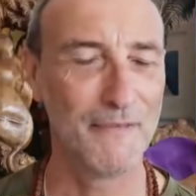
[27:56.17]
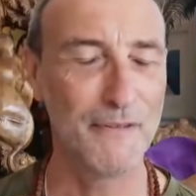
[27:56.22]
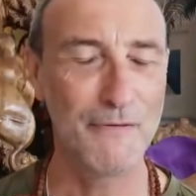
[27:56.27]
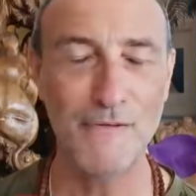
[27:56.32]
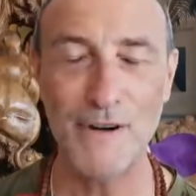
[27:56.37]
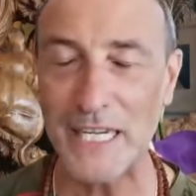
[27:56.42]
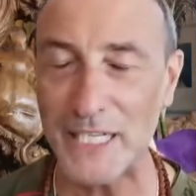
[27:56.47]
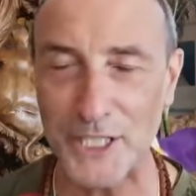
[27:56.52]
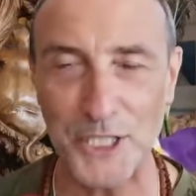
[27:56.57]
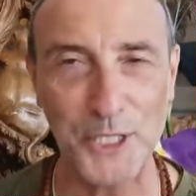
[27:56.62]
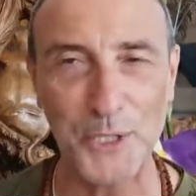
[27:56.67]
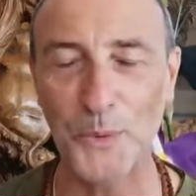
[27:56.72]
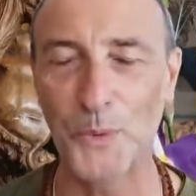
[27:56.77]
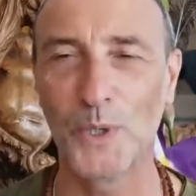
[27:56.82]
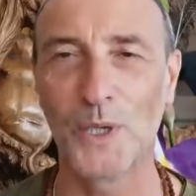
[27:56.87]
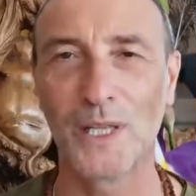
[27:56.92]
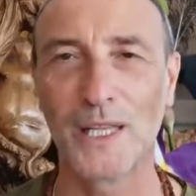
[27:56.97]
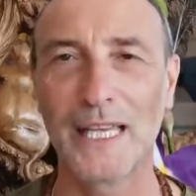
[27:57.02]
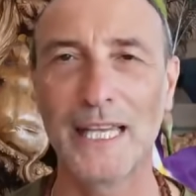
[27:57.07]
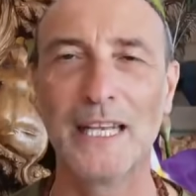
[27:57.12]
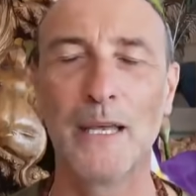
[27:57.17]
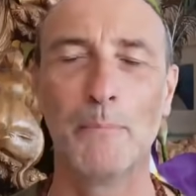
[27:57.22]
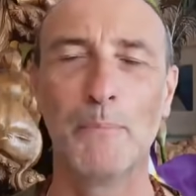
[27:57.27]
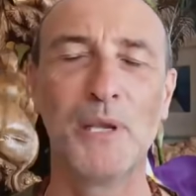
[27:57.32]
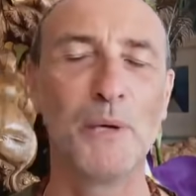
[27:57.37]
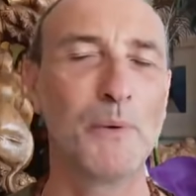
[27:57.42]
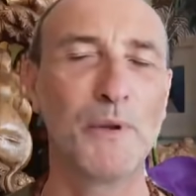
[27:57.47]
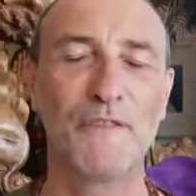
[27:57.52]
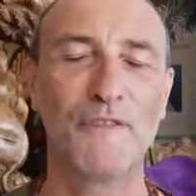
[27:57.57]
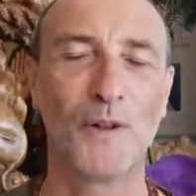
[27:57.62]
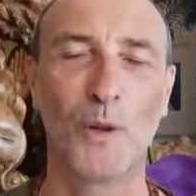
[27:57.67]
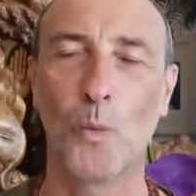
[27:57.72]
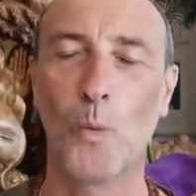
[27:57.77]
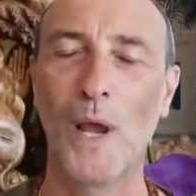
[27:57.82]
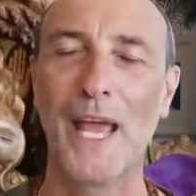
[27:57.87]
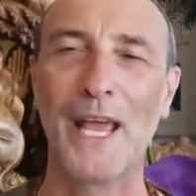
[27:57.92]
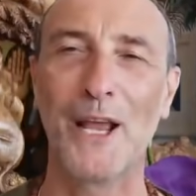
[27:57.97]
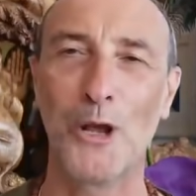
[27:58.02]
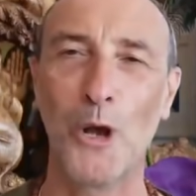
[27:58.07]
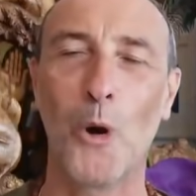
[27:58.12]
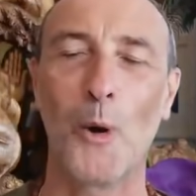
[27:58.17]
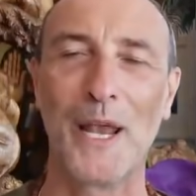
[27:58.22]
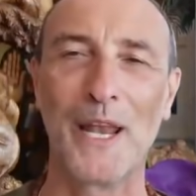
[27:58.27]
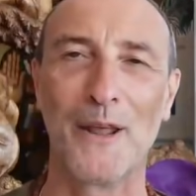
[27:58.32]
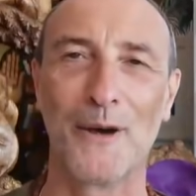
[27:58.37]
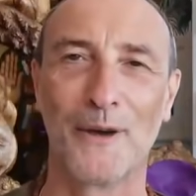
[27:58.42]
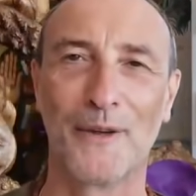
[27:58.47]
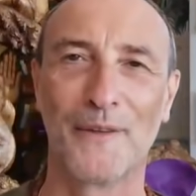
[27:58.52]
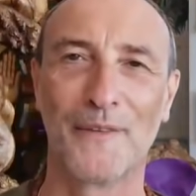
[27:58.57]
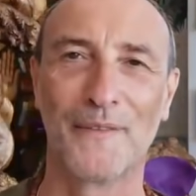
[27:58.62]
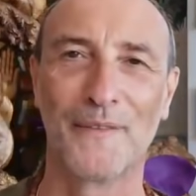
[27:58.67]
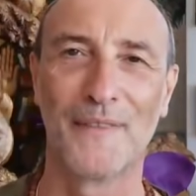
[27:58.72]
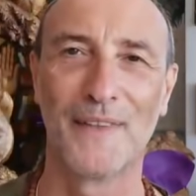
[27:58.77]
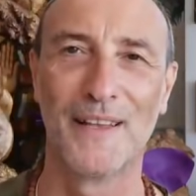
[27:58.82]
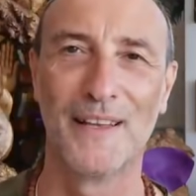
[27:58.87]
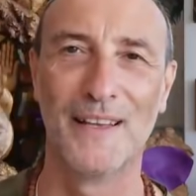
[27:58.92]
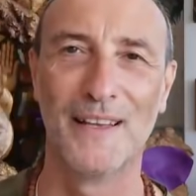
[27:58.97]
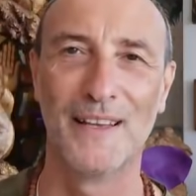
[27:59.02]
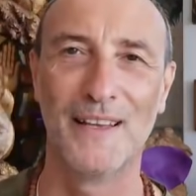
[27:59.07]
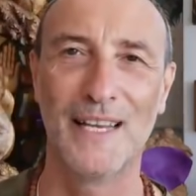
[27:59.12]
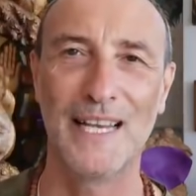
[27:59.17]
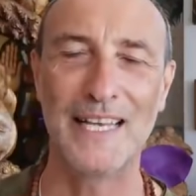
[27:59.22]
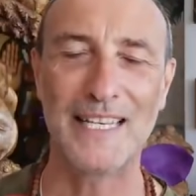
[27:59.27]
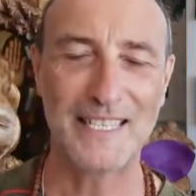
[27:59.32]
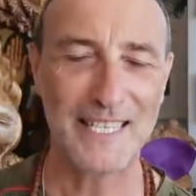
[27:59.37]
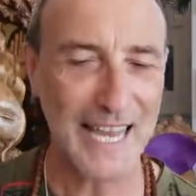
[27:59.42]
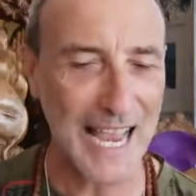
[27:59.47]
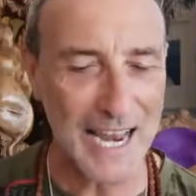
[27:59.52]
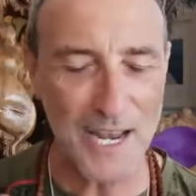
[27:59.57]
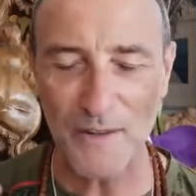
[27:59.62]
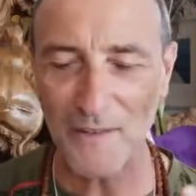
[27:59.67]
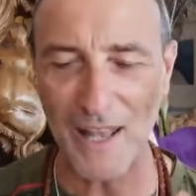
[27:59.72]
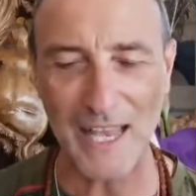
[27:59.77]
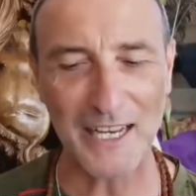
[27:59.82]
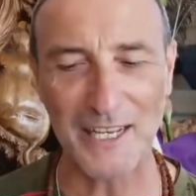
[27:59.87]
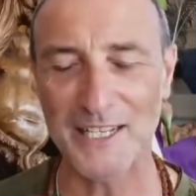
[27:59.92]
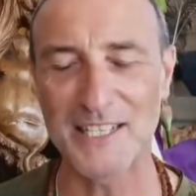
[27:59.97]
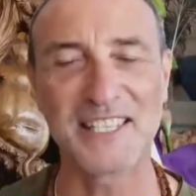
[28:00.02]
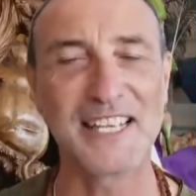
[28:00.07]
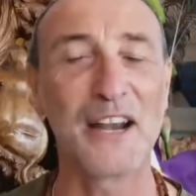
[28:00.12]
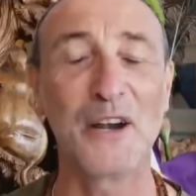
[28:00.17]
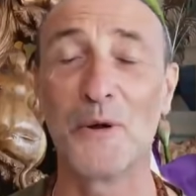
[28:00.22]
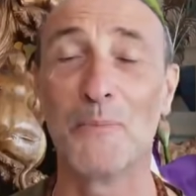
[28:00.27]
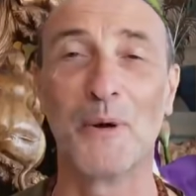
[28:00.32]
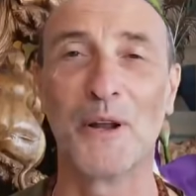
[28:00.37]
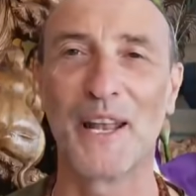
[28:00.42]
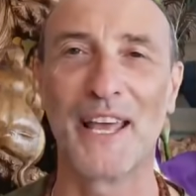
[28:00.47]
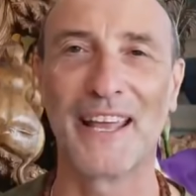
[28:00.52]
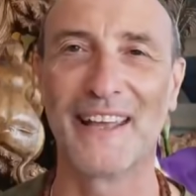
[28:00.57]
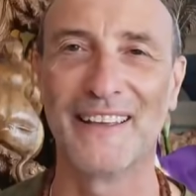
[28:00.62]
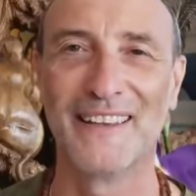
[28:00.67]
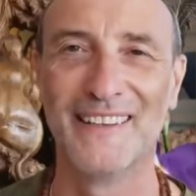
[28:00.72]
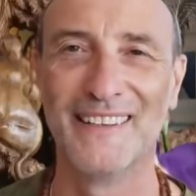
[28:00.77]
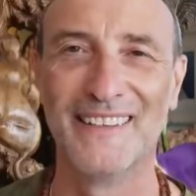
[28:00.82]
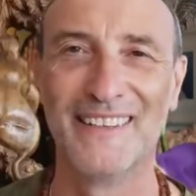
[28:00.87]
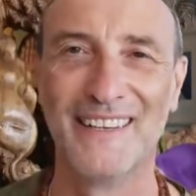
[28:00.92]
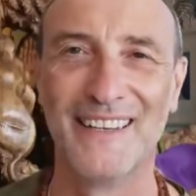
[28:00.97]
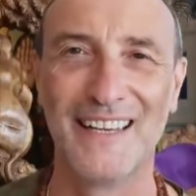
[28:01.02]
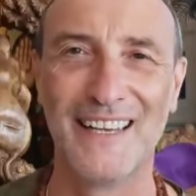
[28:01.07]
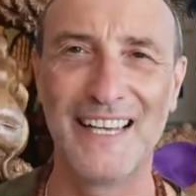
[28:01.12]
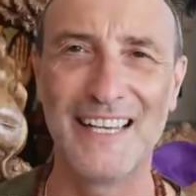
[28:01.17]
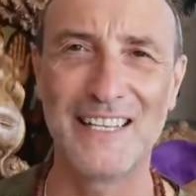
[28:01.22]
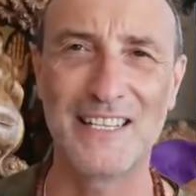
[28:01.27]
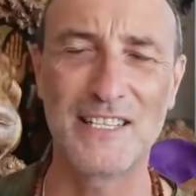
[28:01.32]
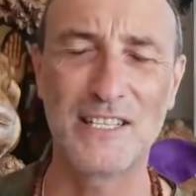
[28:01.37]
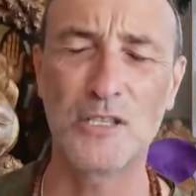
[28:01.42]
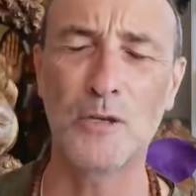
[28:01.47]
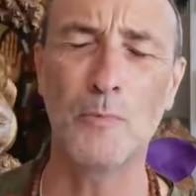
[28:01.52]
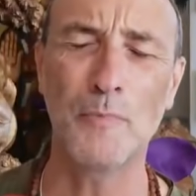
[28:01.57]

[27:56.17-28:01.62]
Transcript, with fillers: ritual in a beautiful way going on. It's kind of like a ceremony. It's